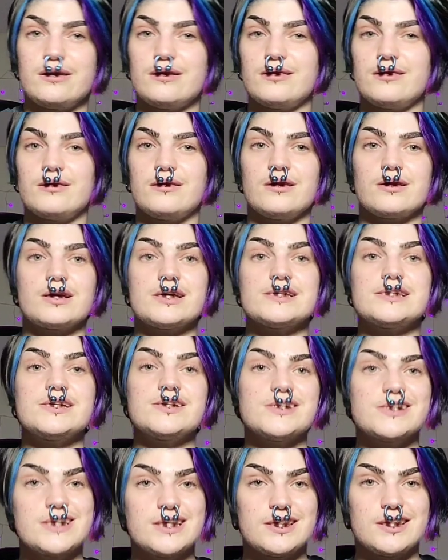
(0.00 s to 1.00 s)
and because
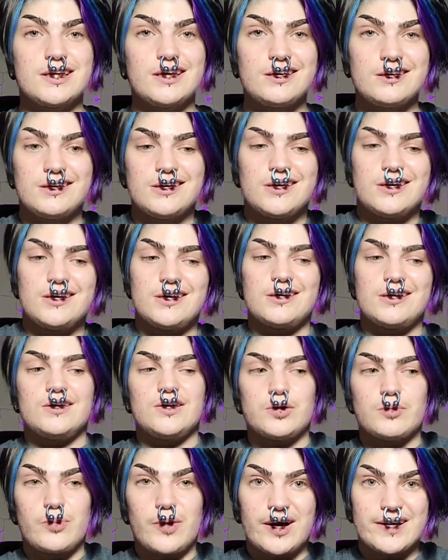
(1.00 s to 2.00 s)
here's the thing,
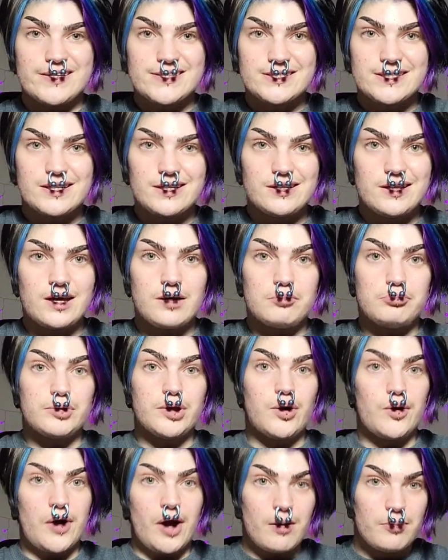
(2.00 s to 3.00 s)
your body's gonna like
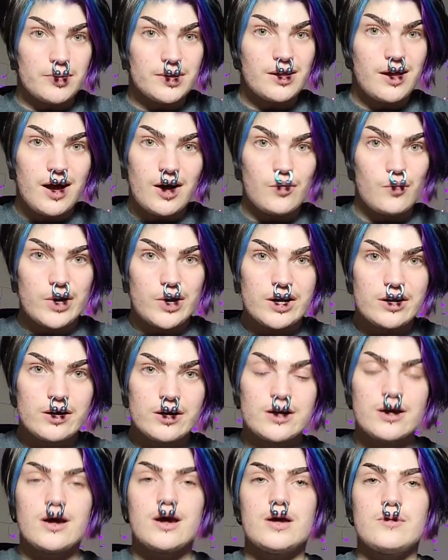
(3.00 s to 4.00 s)
bloat up a lot
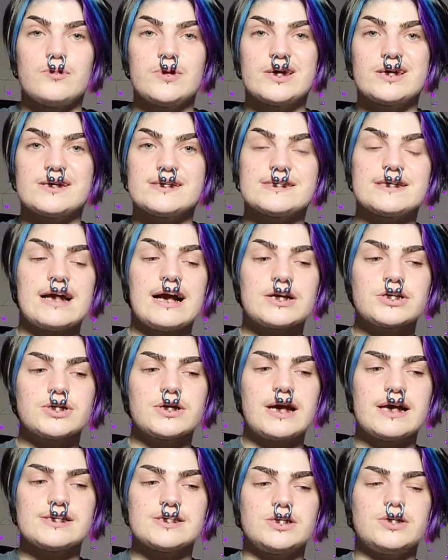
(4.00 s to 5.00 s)
weird because it
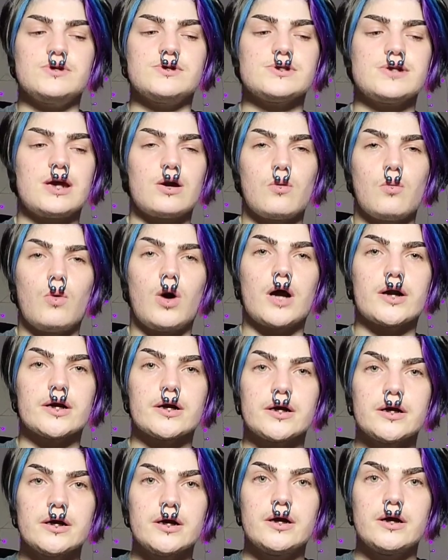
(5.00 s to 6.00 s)
actually has to use like
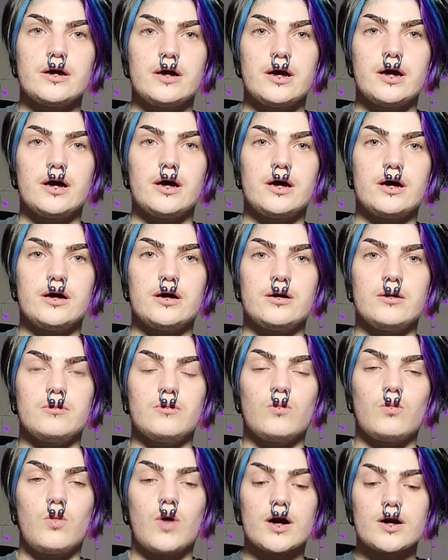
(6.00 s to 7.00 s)
water
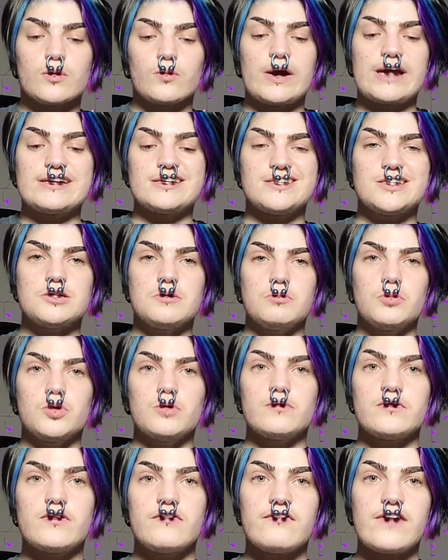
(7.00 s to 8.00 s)
weight to
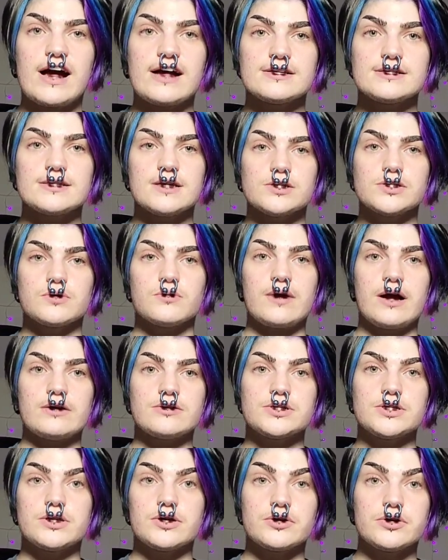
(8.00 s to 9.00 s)
move the fat cells
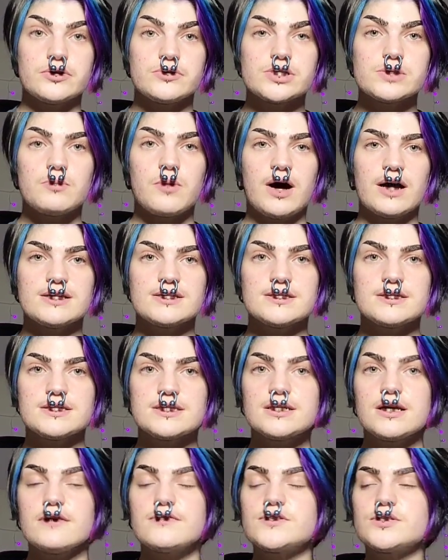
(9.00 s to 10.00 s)
around to their new spots and
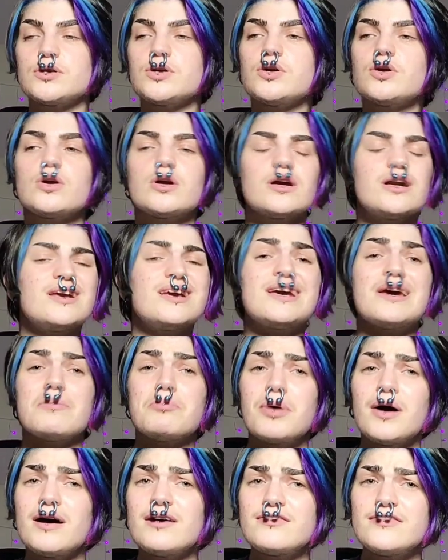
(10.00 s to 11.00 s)
stuff. So you're gonna
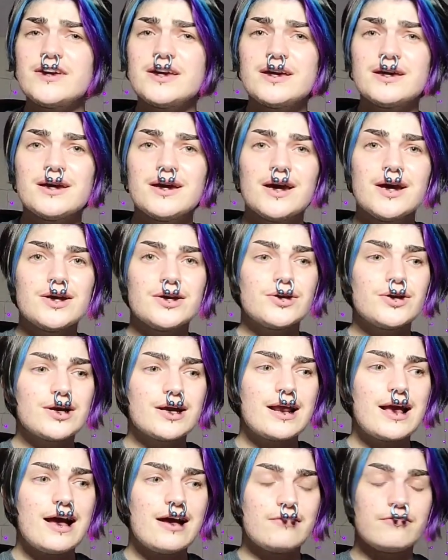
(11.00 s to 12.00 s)
get puffy, you're
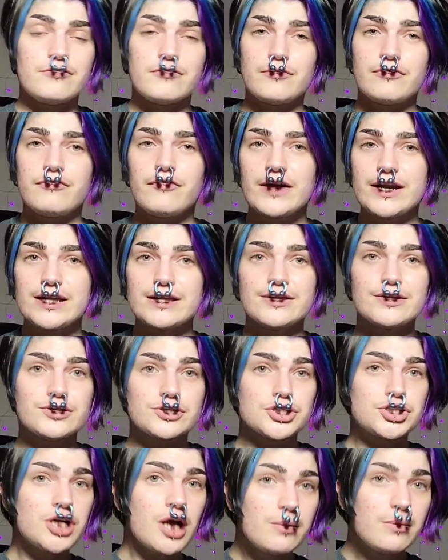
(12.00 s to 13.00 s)
gonna have funny
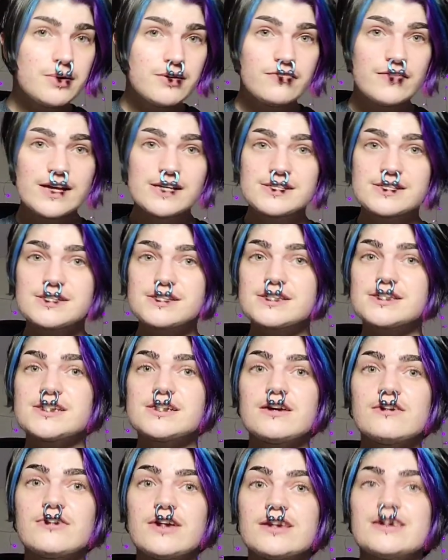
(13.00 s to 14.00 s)
little chubby faces and
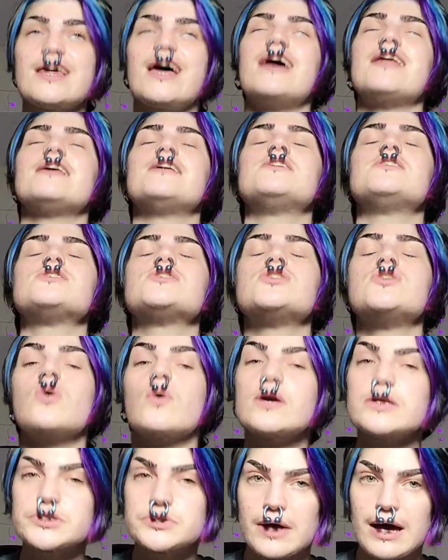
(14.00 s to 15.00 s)
stuff like that. It is
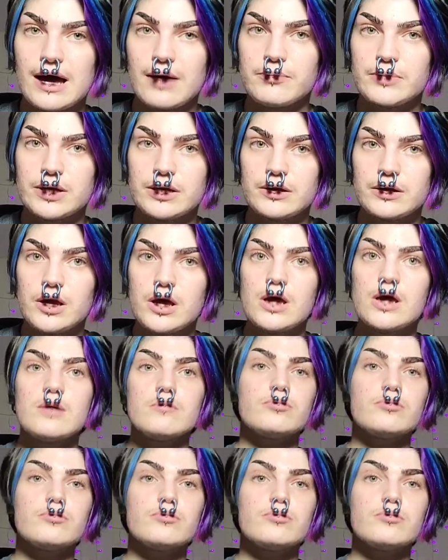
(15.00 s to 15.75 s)
going to happen.